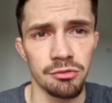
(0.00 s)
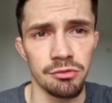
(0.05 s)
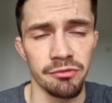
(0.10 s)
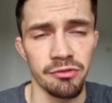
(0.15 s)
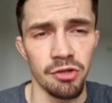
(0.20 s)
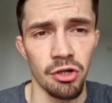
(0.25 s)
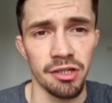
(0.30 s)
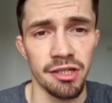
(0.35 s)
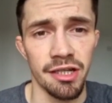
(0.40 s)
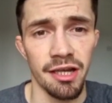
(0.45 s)
we've
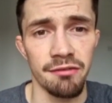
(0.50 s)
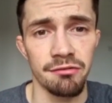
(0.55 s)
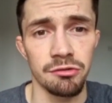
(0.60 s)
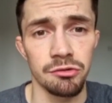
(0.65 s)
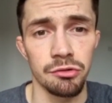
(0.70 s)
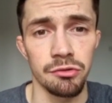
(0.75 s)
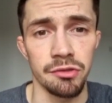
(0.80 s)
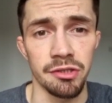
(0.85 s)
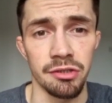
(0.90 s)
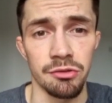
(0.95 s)
got Kevin
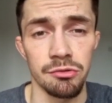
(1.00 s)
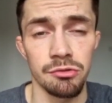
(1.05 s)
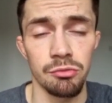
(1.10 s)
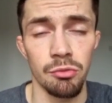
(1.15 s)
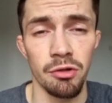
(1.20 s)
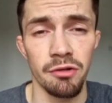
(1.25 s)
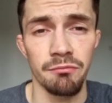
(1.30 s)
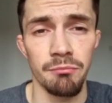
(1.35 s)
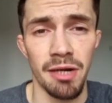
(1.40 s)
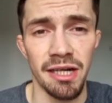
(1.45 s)
Rooney, who's
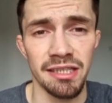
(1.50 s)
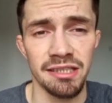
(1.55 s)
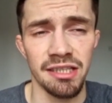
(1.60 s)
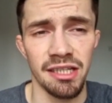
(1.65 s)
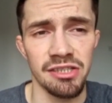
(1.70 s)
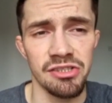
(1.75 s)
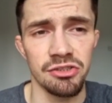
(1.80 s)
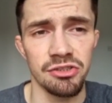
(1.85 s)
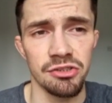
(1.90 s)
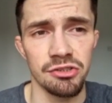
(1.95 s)
one of Mike
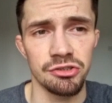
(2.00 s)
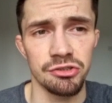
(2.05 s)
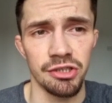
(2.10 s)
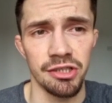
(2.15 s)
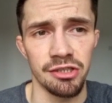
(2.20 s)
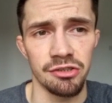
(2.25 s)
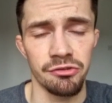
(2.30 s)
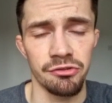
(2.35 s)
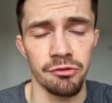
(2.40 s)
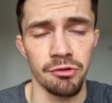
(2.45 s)
Tyson's
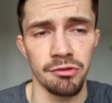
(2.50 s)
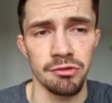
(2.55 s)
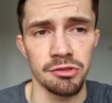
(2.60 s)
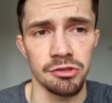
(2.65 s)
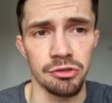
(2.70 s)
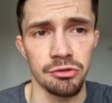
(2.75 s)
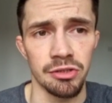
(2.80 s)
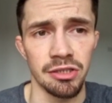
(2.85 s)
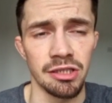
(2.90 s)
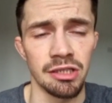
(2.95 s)
trainers throughout his
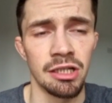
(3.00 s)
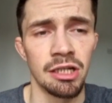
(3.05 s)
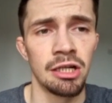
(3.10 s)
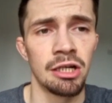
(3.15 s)
career.